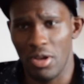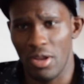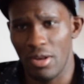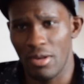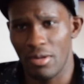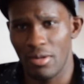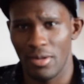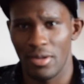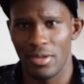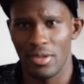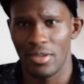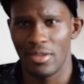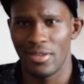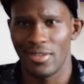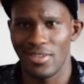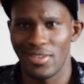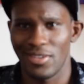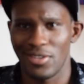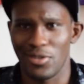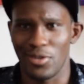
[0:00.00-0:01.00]
then
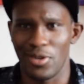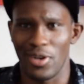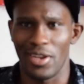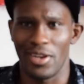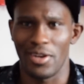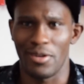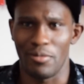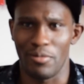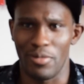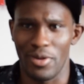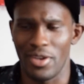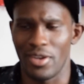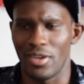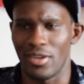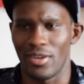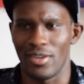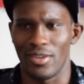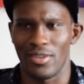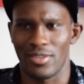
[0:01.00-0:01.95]
so let it be,